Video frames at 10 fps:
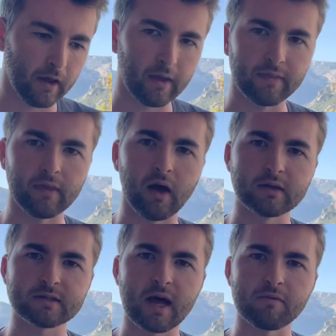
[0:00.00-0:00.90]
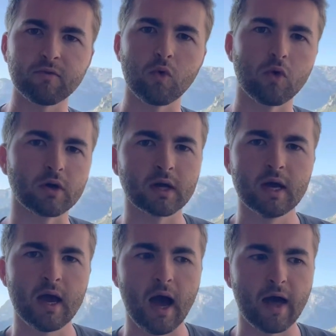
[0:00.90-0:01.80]
and I step forward.
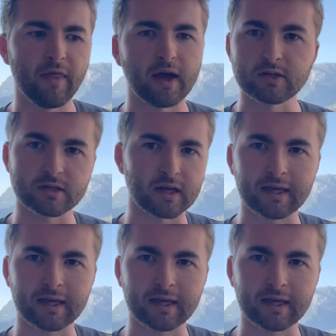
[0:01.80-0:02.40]
That just